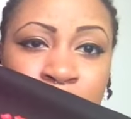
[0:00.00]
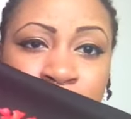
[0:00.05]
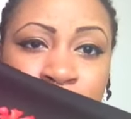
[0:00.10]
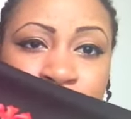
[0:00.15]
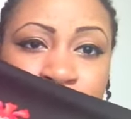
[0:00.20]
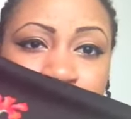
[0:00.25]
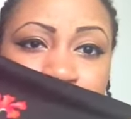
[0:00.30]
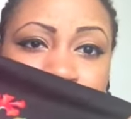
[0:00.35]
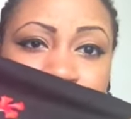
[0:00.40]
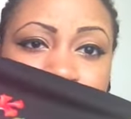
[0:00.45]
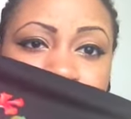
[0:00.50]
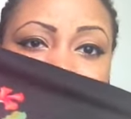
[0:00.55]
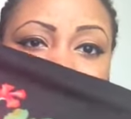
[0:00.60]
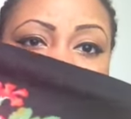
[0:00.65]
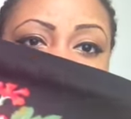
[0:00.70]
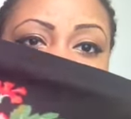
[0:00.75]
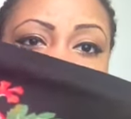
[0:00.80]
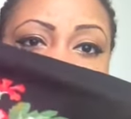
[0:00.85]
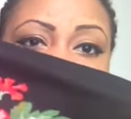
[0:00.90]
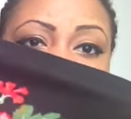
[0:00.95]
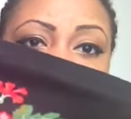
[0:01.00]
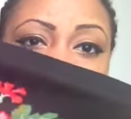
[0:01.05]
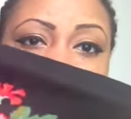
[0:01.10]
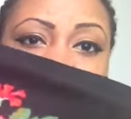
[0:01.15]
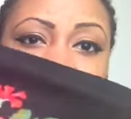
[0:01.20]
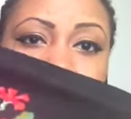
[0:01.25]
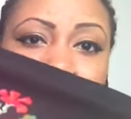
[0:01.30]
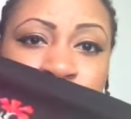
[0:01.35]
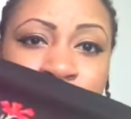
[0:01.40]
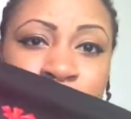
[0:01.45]
with it
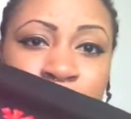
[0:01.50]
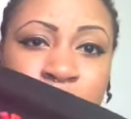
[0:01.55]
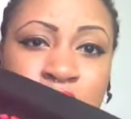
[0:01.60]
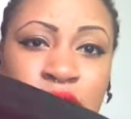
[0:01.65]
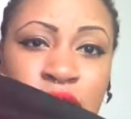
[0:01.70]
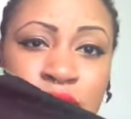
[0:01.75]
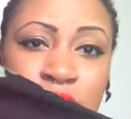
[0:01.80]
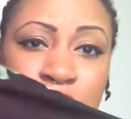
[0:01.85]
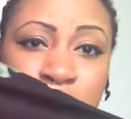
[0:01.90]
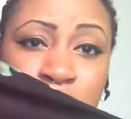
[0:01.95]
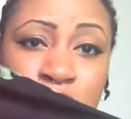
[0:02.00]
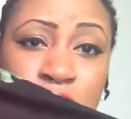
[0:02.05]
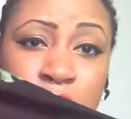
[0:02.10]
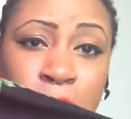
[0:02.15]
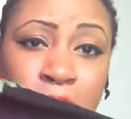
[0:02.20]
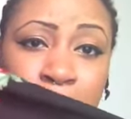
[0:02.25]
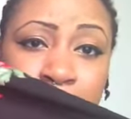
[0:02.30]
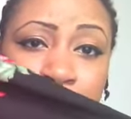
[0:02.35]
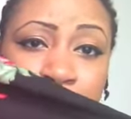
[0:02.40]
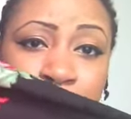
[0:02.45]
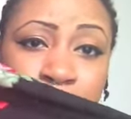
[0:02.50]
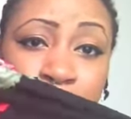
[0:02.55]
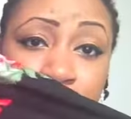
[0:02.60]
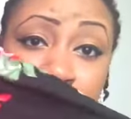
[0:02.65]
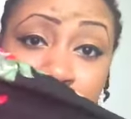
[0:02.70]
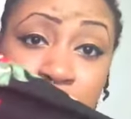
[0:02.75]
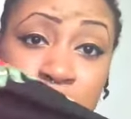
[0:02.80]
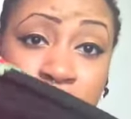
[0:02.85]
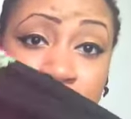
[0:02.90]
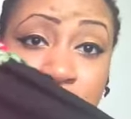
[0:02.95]
and some boots maybe.
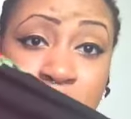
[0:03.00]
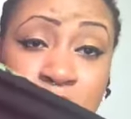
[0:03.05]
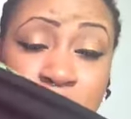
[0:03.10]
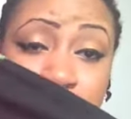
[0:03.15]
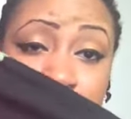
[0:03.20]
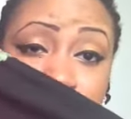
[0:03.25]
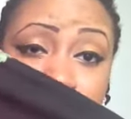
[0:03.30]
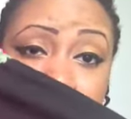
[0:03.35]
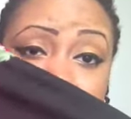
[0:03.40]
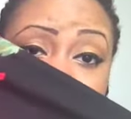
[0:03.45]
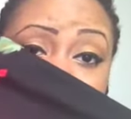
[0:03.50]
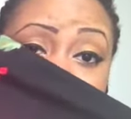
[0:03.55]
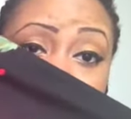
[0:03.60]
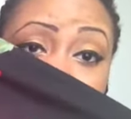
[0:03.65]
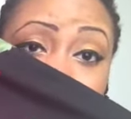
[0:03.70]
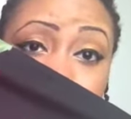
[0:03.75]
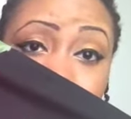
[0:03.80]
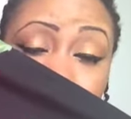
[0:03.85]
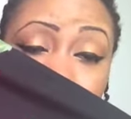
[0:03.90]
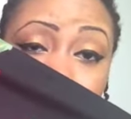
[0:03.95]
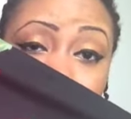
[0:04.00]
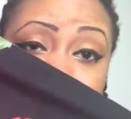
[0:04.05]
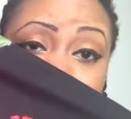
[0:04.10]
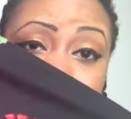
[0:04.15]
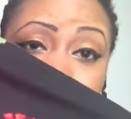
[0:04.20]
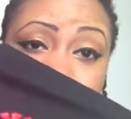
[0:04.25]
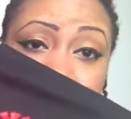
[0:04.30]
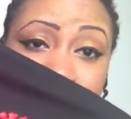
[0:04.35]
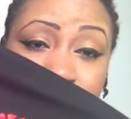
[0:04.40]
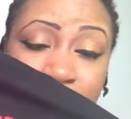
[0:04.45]
Or me some sneakers depending on what's
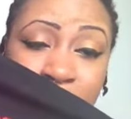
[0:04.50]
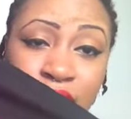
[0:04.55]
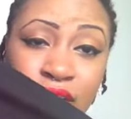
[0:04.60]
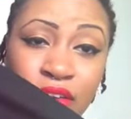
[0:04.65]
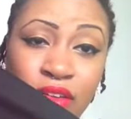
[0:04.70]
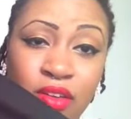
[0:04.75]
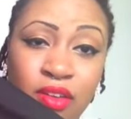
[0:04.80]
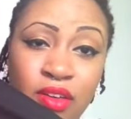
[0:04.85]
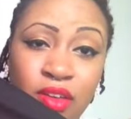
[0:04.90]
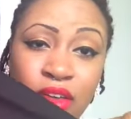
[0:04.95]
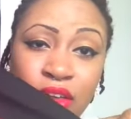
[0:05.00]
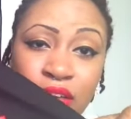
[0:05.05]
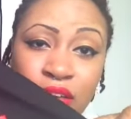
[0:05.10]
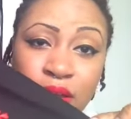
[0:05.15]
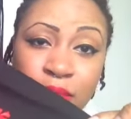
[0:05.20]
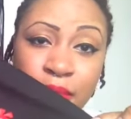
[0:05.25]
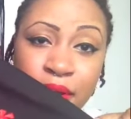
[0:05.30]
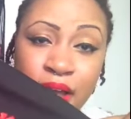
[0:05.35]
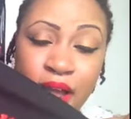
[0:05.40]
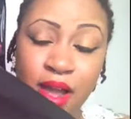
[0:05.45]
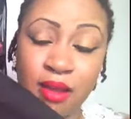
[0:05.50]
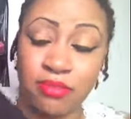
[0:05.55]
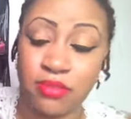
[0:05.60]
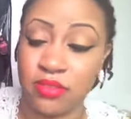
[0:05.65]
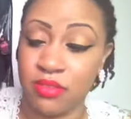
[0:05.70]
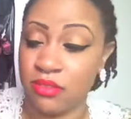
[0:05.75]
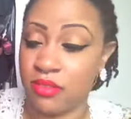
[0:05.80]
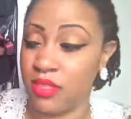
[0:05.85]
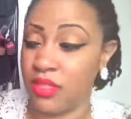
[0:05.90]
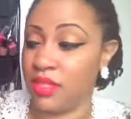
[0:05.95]
your style. But I
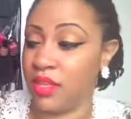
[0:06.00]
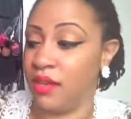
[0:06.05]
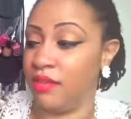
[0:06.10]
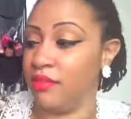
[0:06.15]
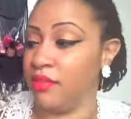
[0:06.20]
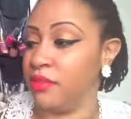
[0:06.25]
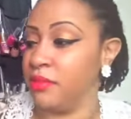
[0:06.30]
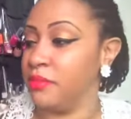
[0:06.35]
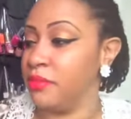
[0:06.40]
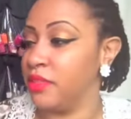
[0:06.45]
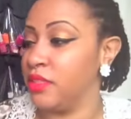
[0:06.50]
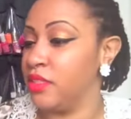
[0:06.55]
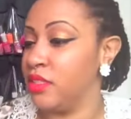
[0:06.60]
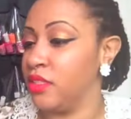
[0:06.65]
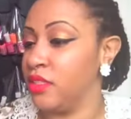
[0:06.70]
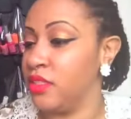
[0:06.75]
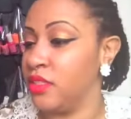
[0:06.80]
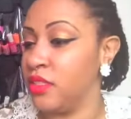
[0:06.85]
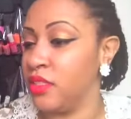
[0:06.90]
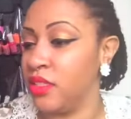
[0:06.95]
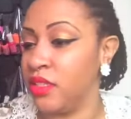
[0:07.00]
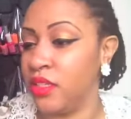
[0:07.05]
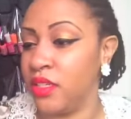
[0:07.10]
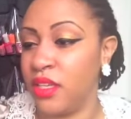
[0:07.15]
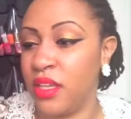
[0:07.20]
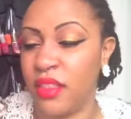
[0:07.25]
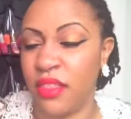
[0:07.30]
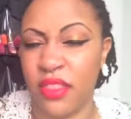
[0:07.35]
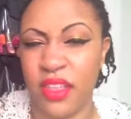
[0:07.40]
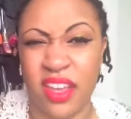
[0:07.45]
absolutely love them.
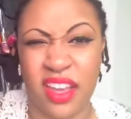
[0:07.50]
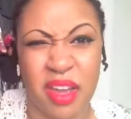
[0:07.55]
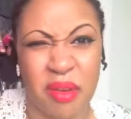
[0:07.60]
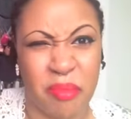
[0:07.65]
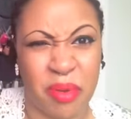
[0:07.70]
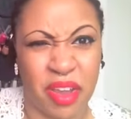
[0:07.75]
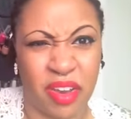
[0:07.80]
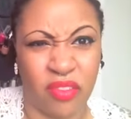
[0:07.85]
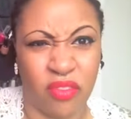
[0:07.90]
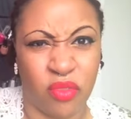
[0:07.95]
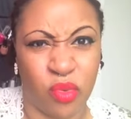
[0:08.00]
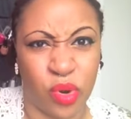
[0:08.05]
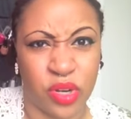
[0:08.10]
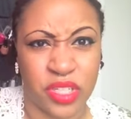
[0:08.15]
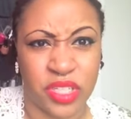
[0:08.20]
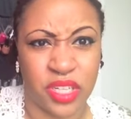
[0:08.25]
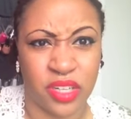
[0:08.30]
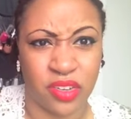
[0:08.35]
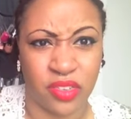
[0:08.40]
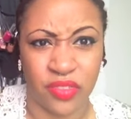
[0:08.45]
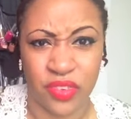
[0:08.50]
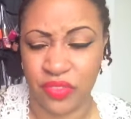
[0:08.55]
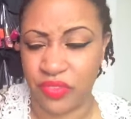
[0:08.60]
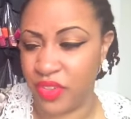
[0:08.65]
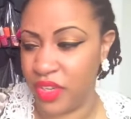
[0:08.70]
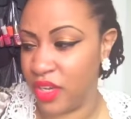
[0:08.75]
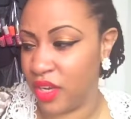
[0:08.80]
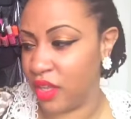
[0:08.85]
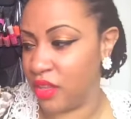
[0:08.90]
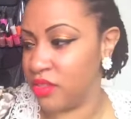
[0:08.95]
I think I paid 14 or
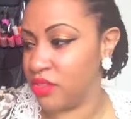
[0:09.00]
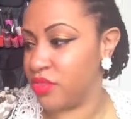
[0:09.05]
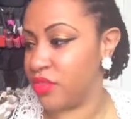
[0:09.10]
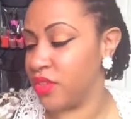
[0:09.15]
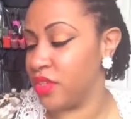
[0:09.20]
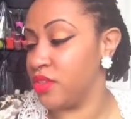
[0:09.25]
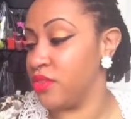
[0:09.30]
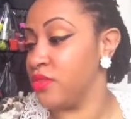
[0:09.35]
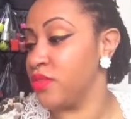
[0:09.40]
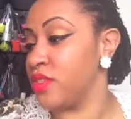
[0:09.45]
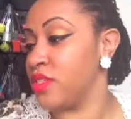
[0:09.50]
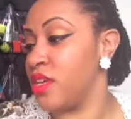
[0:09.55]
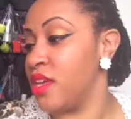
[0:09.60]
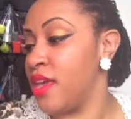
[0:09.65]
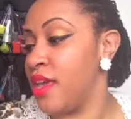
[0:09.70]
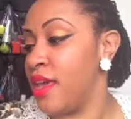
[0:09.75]
$15 for those.